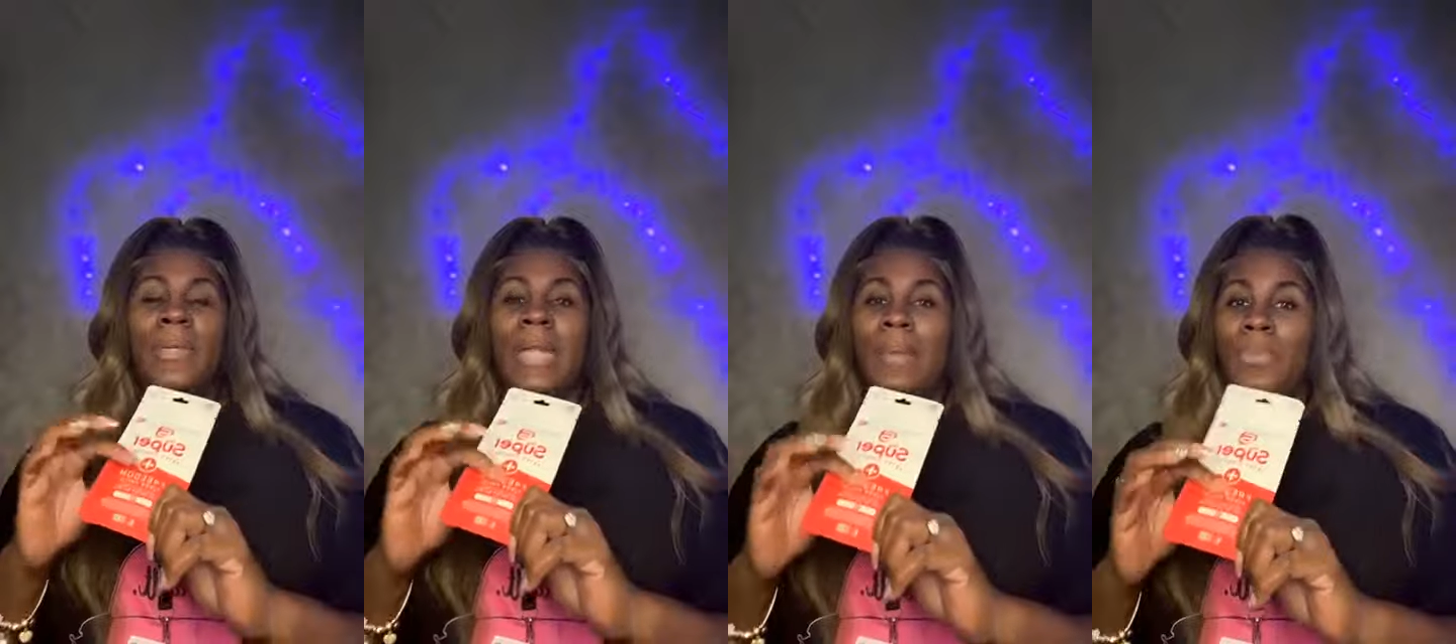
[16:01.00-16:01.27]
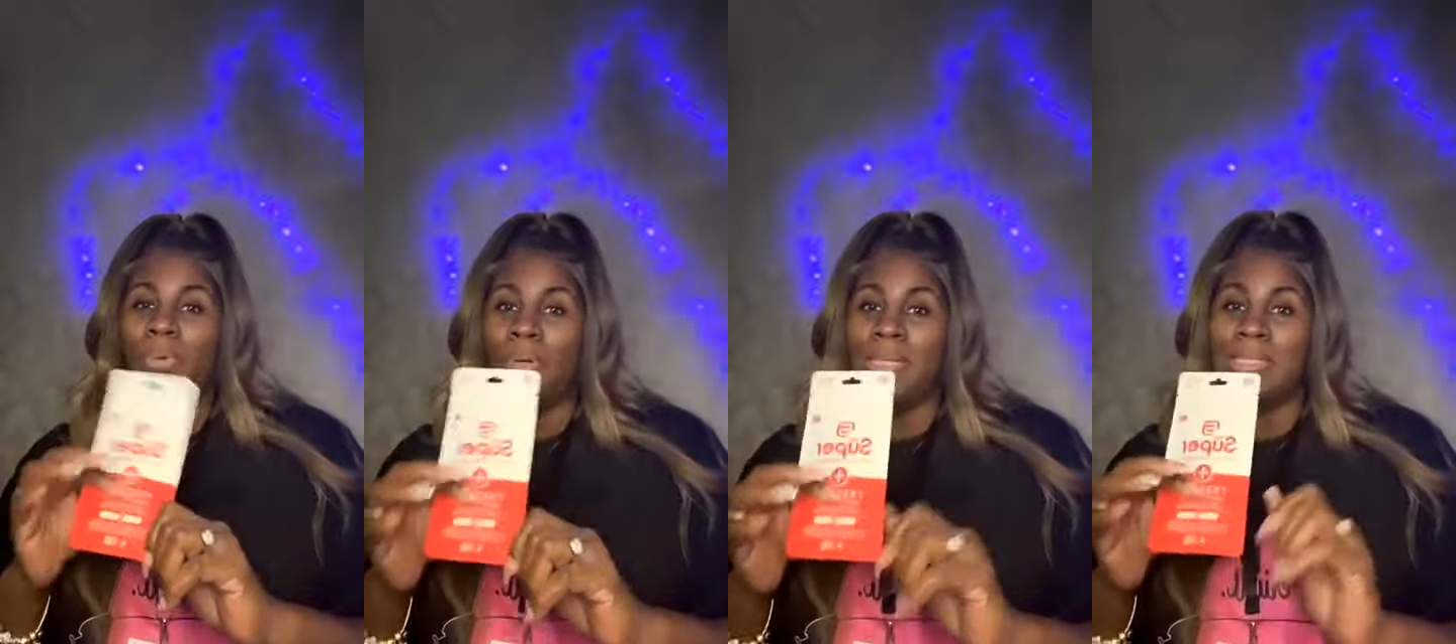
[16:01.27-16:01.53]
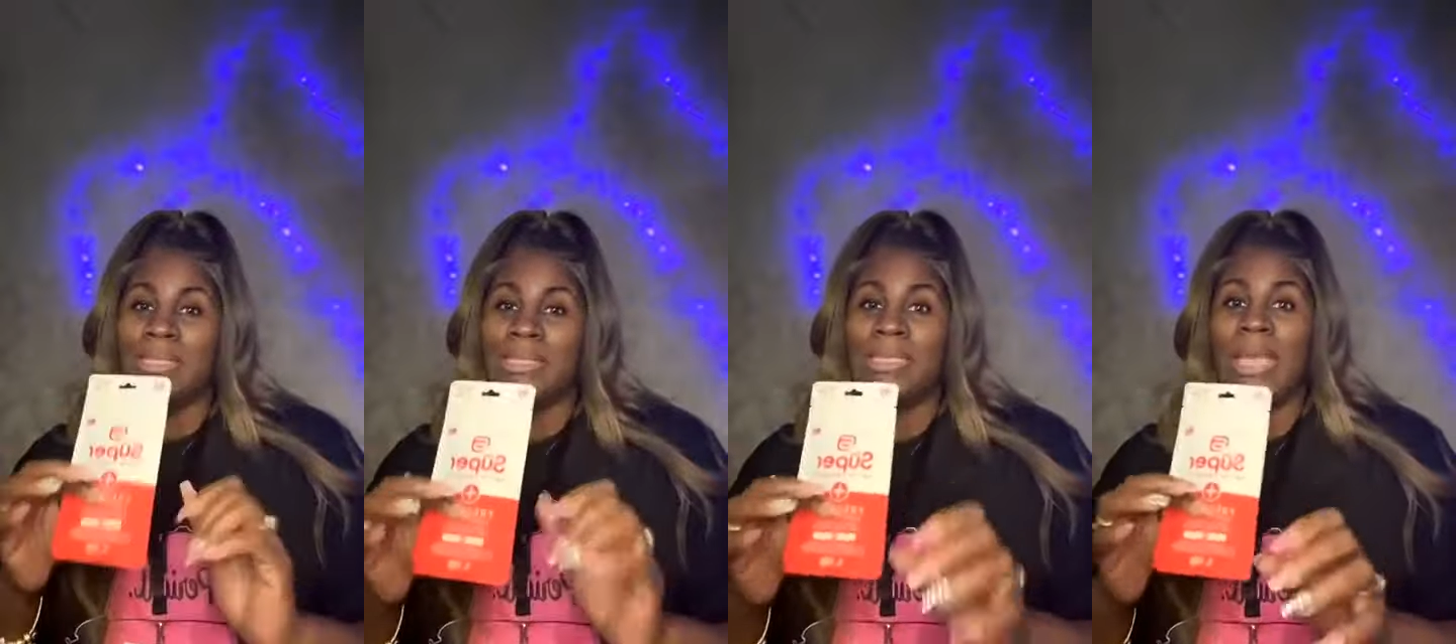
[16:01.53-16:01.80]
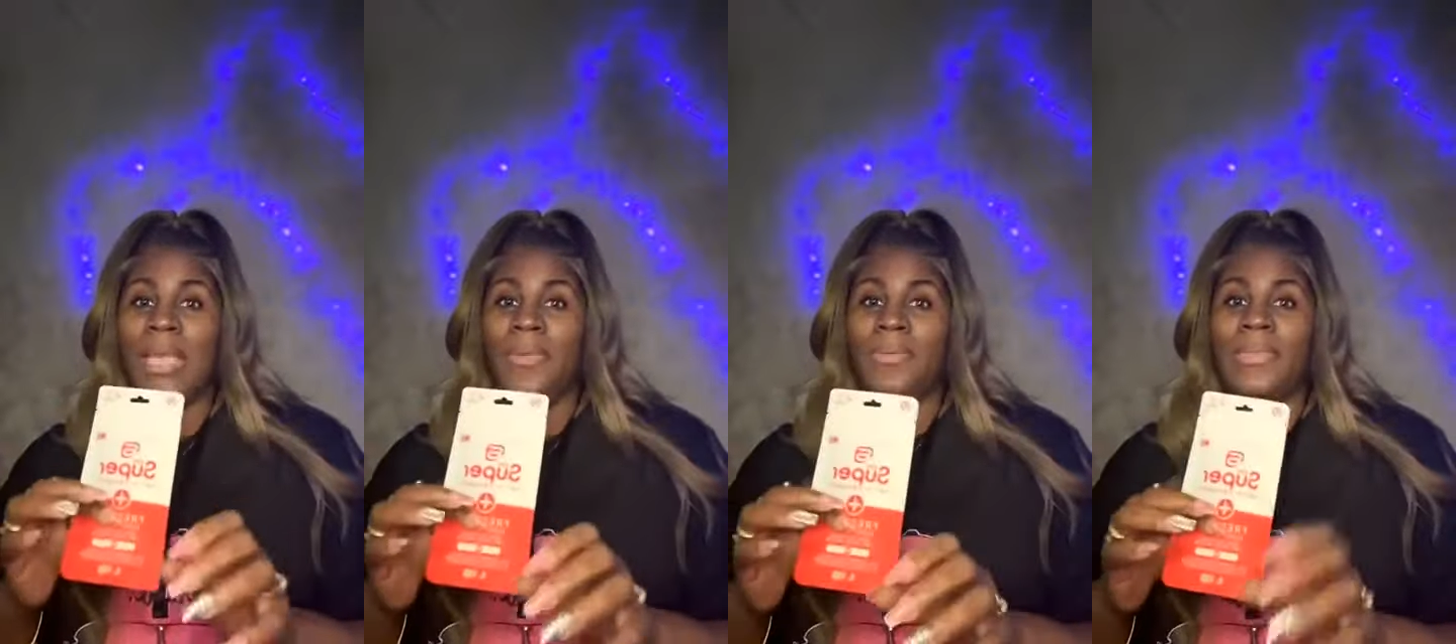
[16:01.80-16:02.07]
But I'm going to
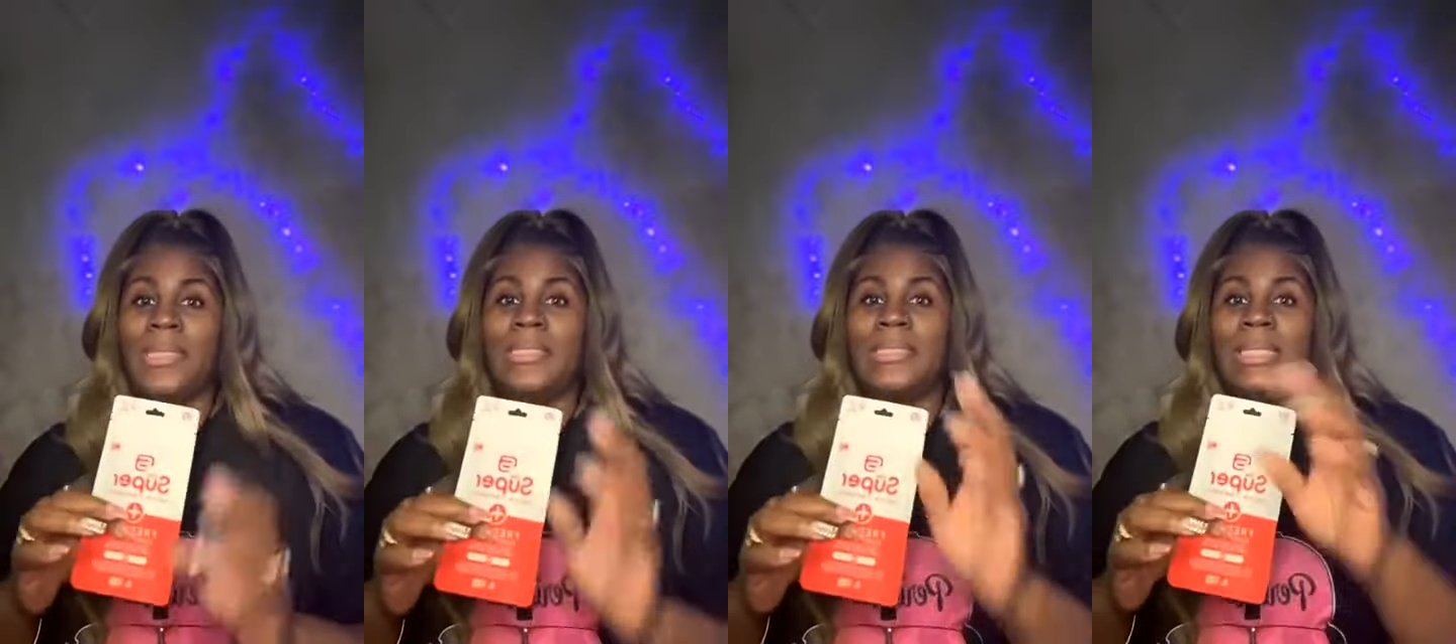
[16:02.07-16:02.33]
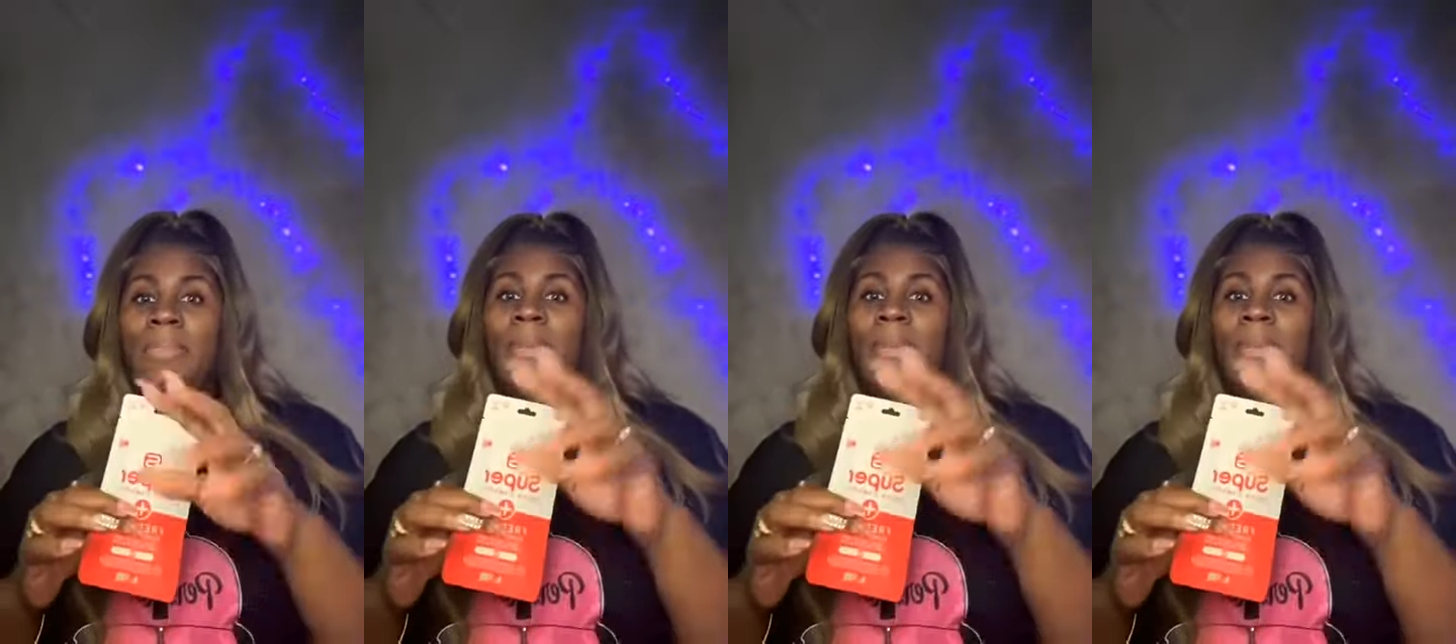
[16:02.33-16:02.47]
tell you this.